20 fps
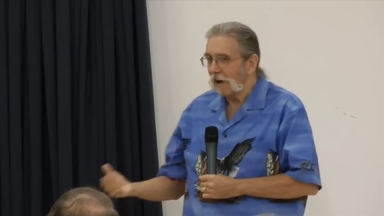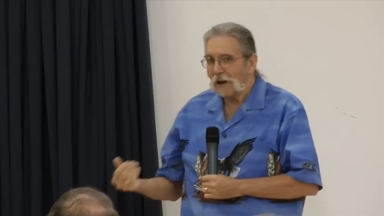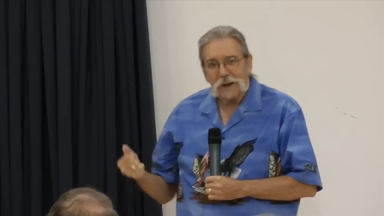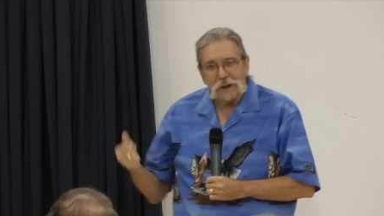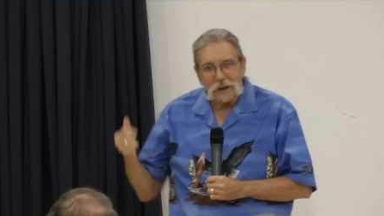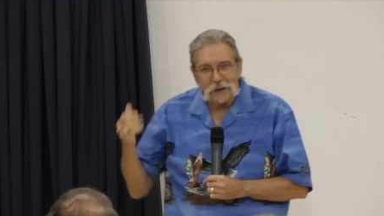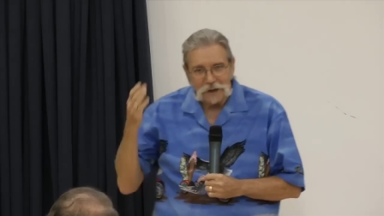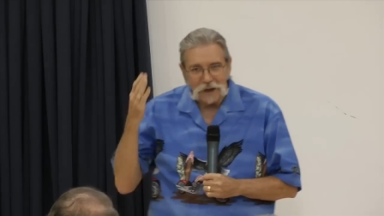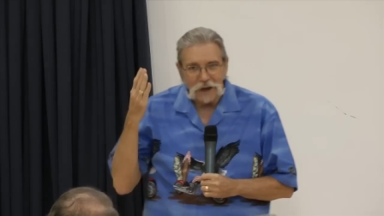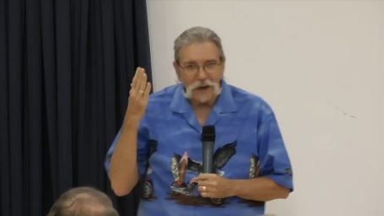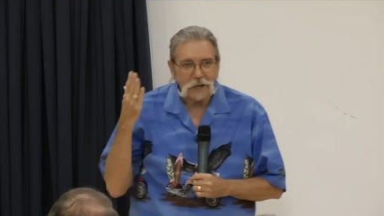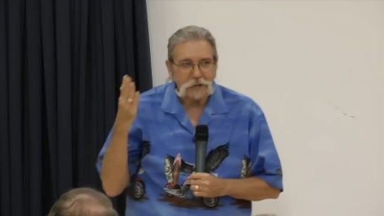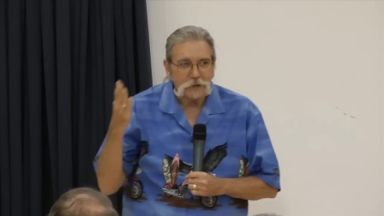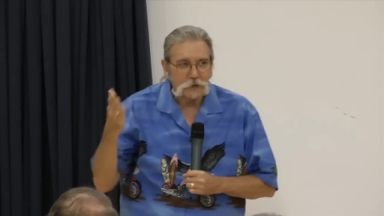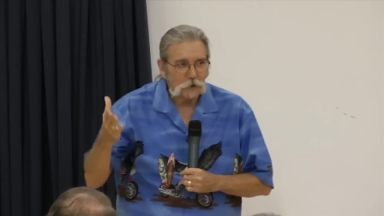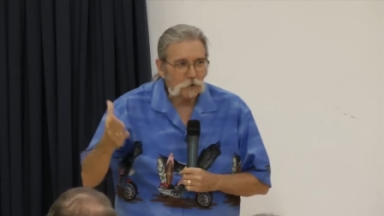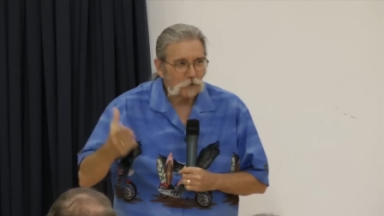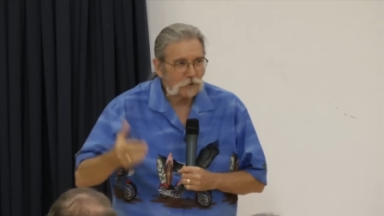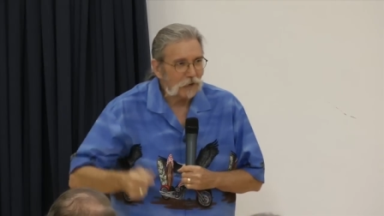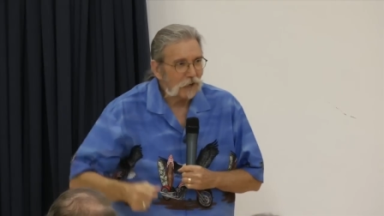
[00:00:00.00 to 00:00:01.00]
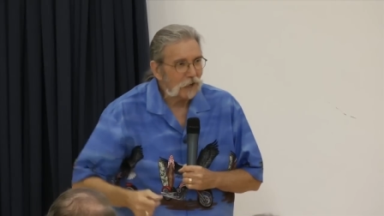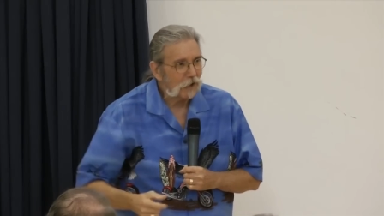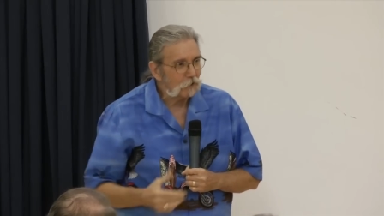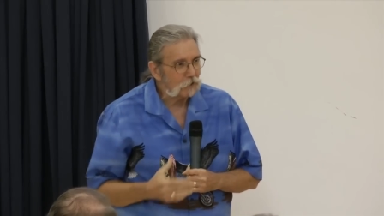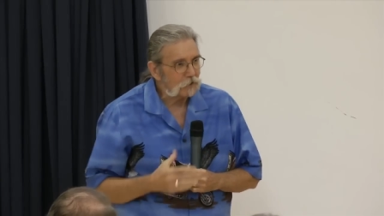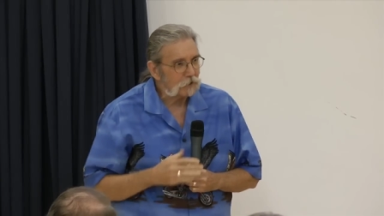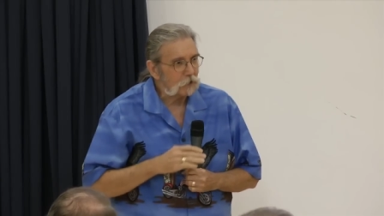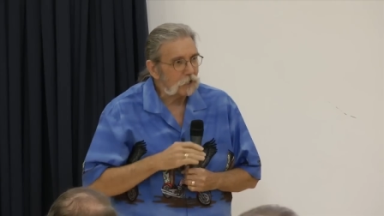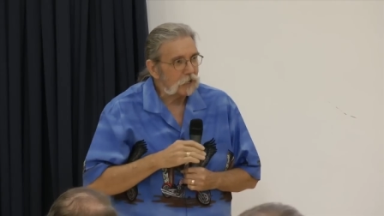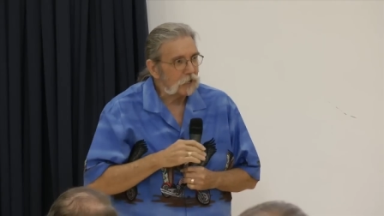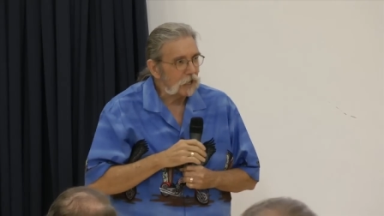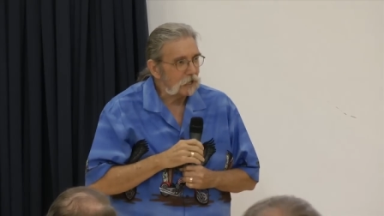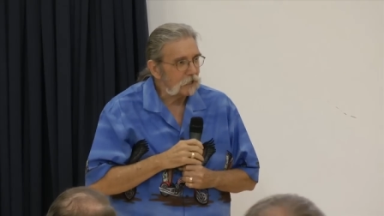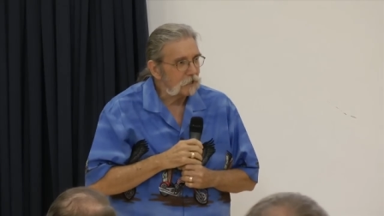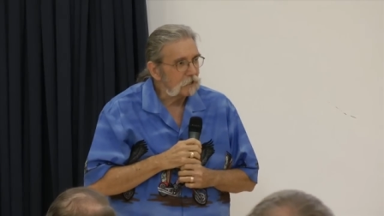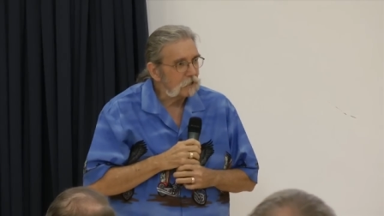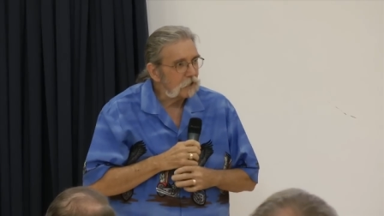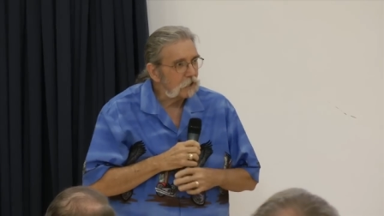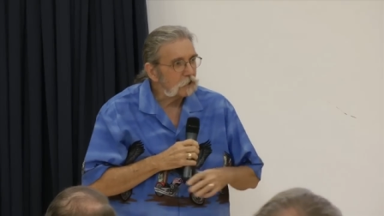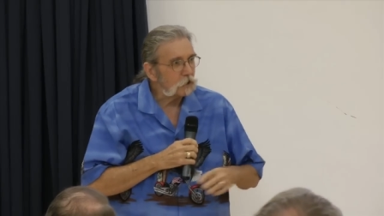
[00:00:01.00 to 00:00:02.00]
I knew now that it had
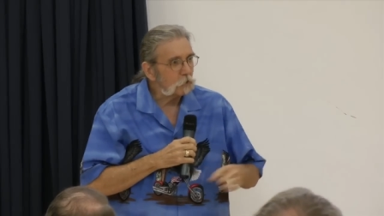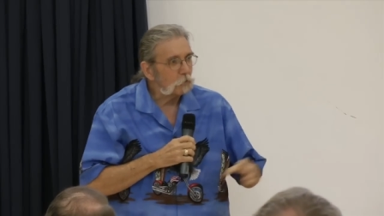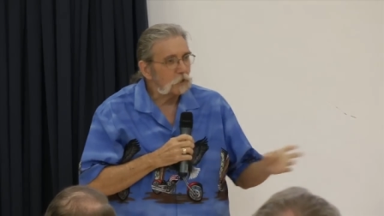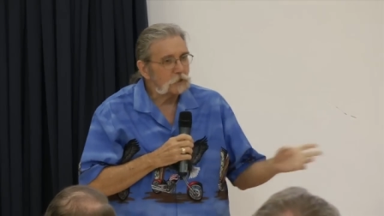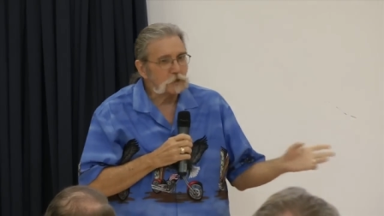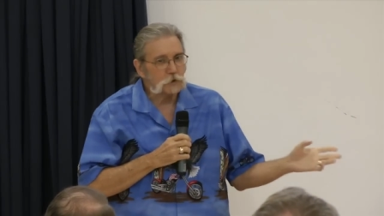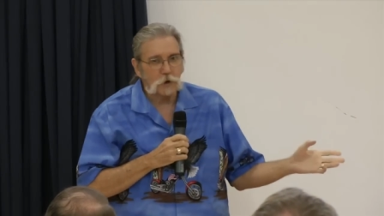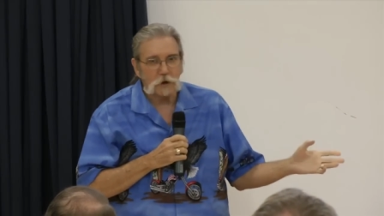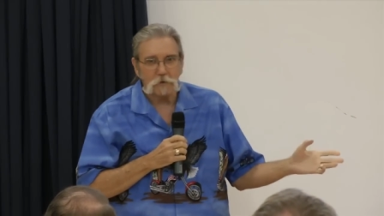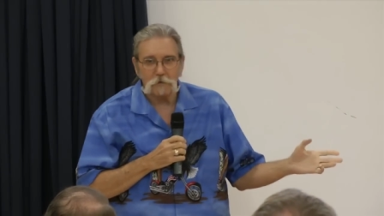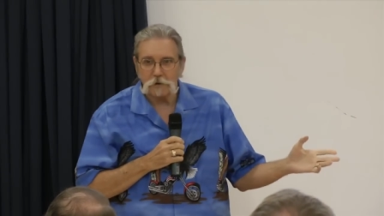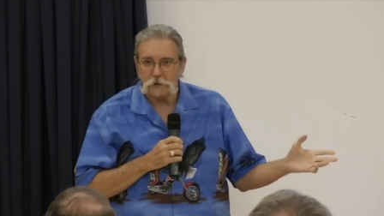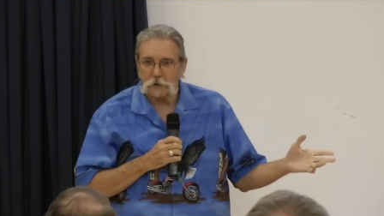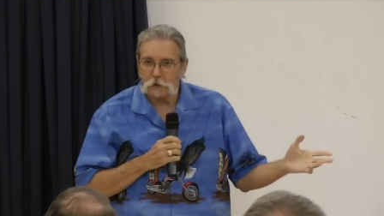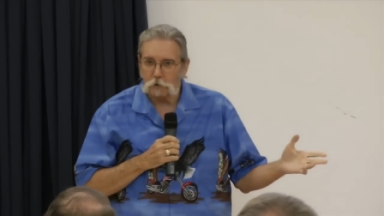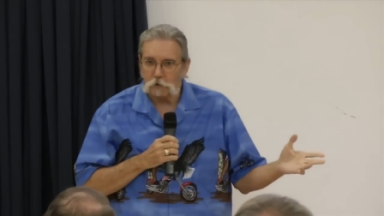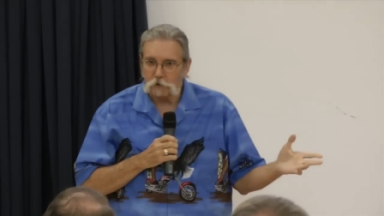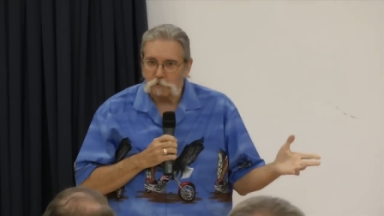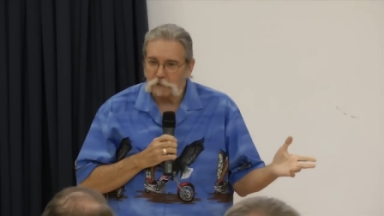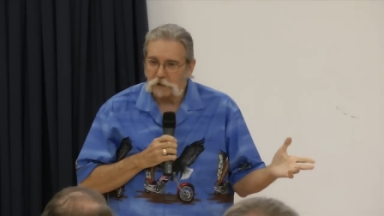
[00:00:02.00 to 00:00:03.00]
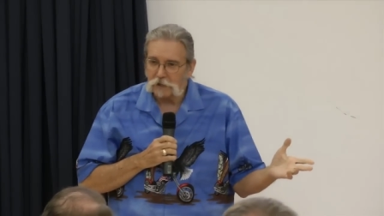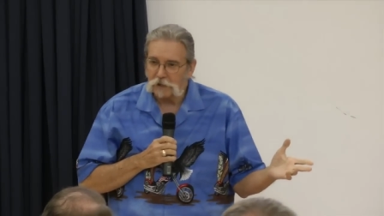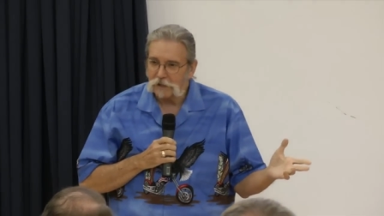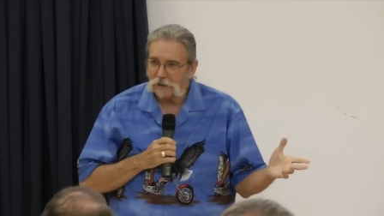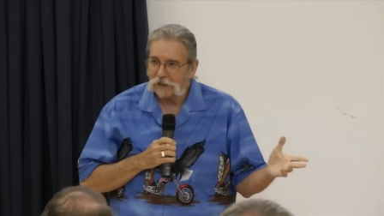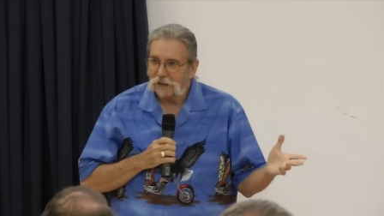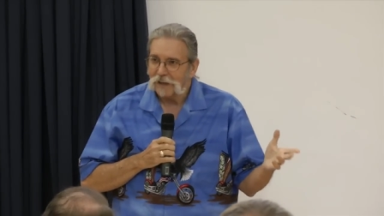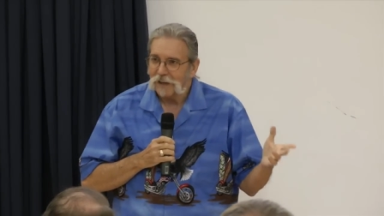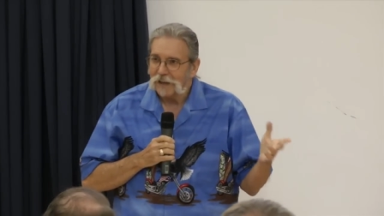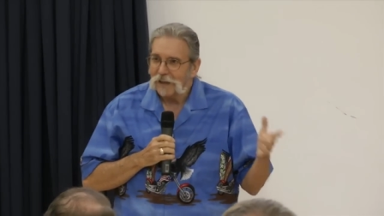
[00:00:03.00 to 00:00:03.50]
nothing whatsoever to do with me.